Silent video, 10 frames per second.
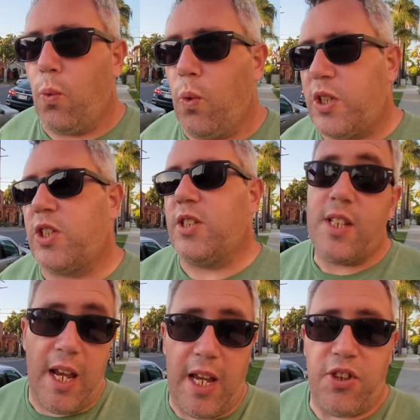Which
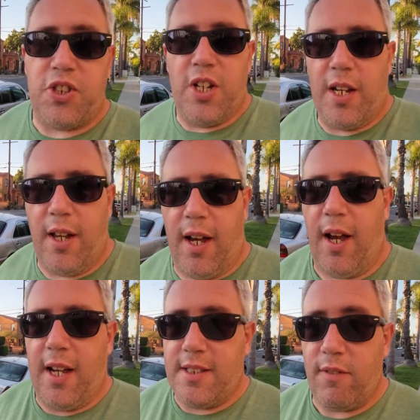is an eighth gen
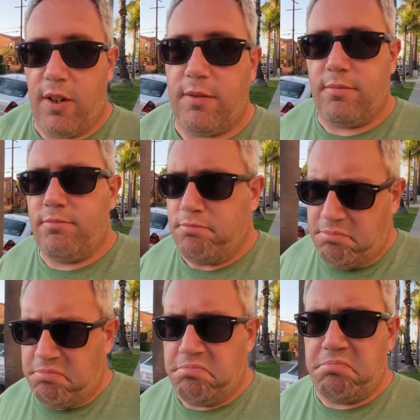i seven.
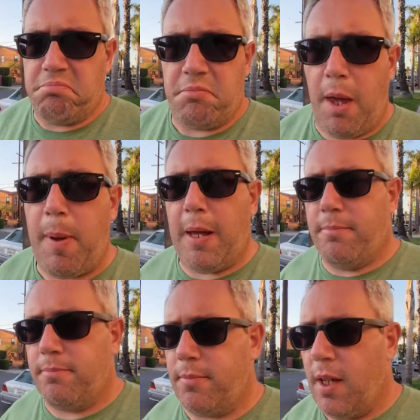Not
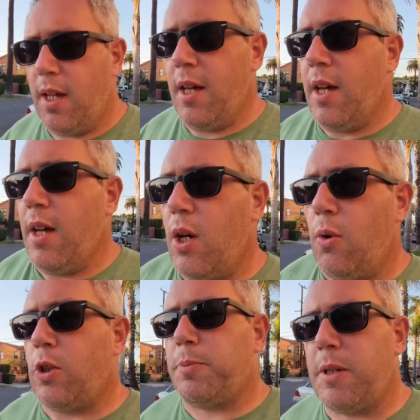bad.
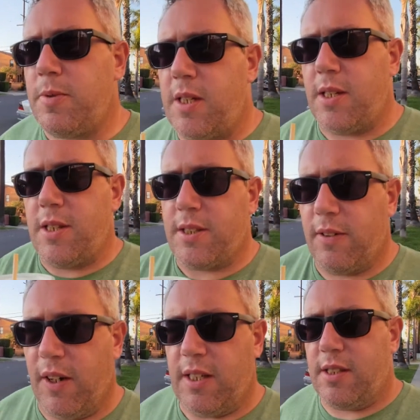Which brings me to
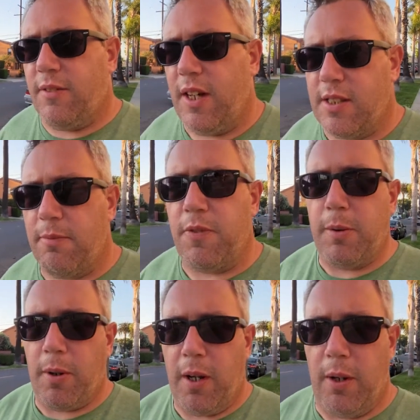this device, the device I'm
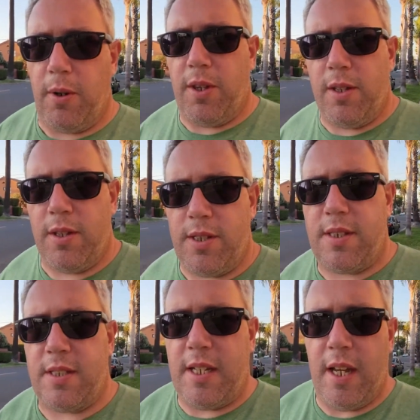filming right now with.
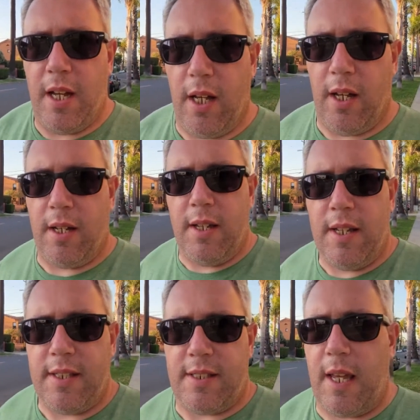This is the uh,
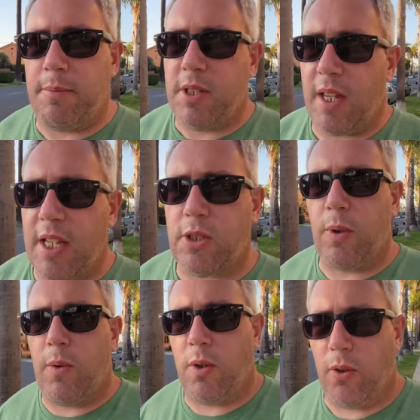Samsung
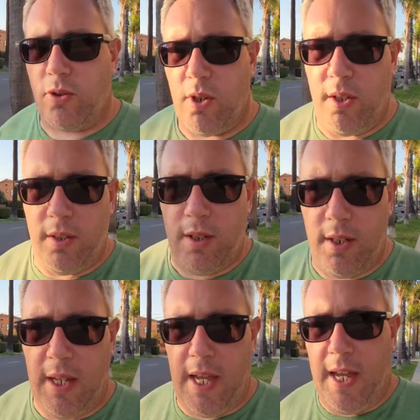S twenty-one Ultra.
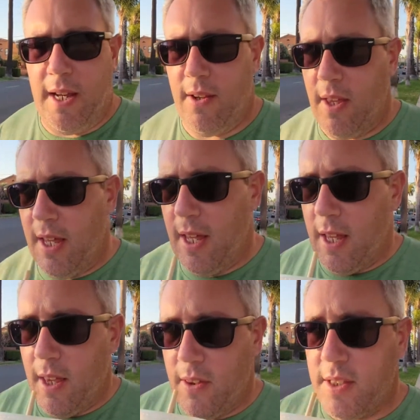And
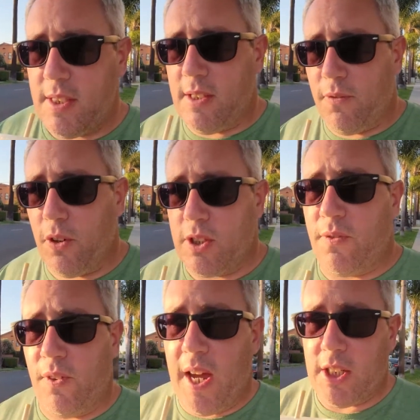this is the
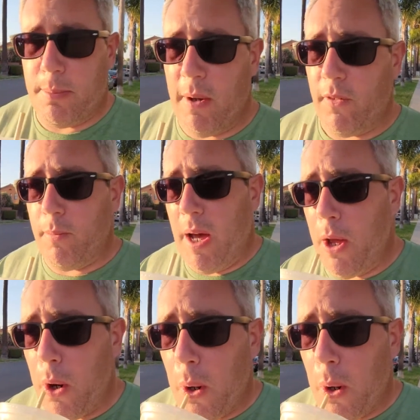first flagship I've ever bought.